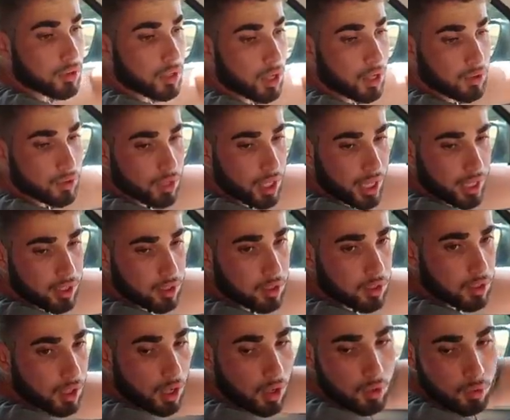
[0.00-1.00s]

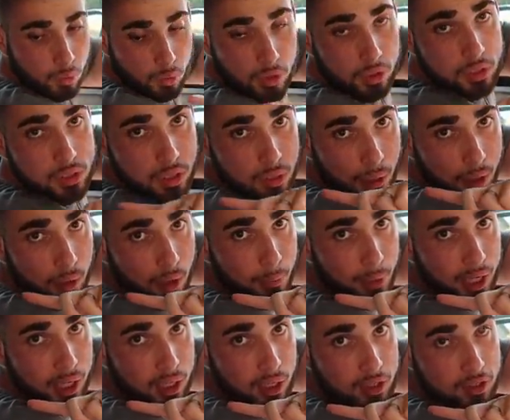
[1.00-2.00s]
You can sit like right
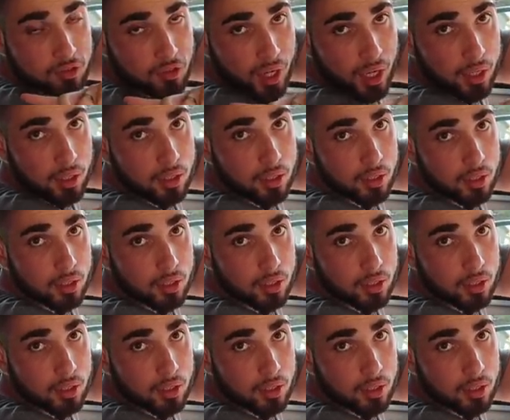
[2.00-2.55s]
back here. It's fine.